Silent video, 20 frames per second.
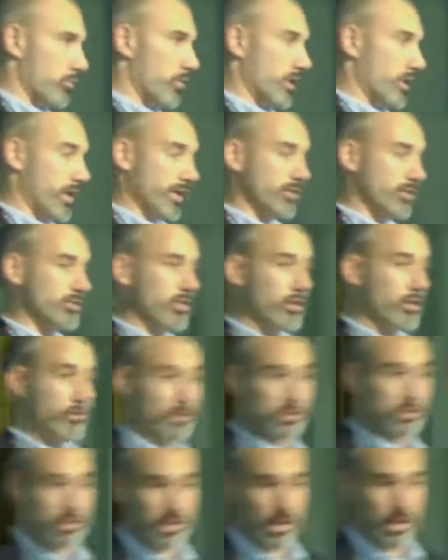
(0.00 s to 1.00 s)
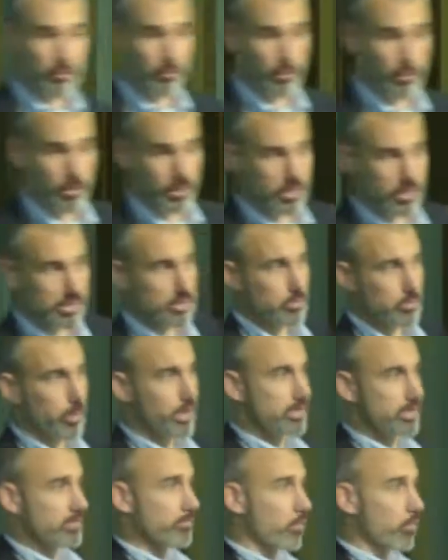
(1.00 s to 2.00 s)
what next generation 911 is, why
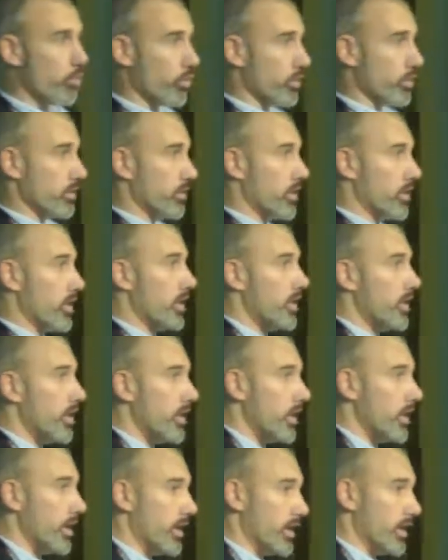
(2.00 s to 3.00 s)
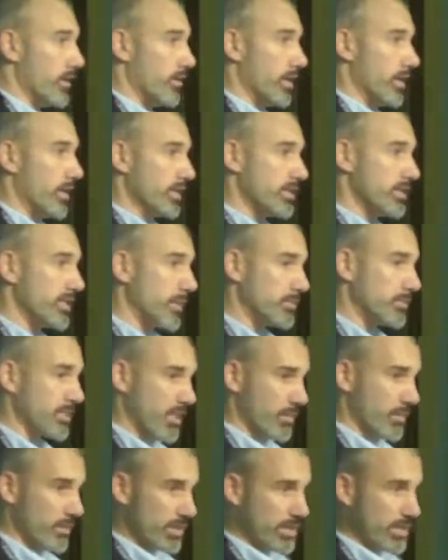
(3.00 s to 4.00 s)
it's important, uh, and steps that
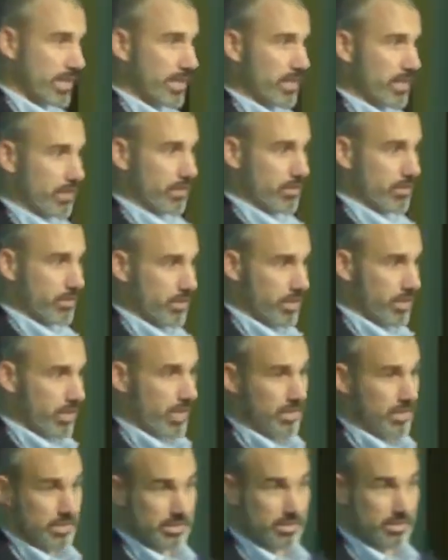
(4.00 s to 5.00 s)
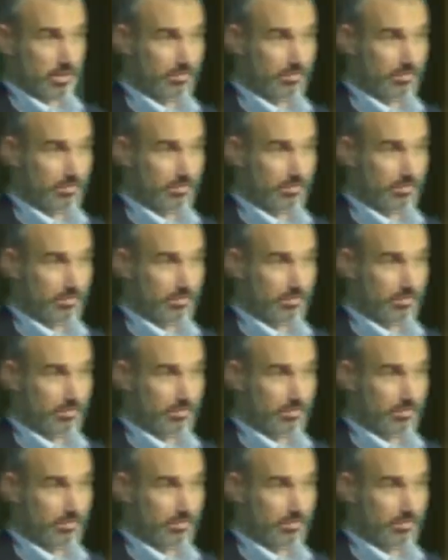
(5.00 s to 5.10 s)
could be taken, at least at the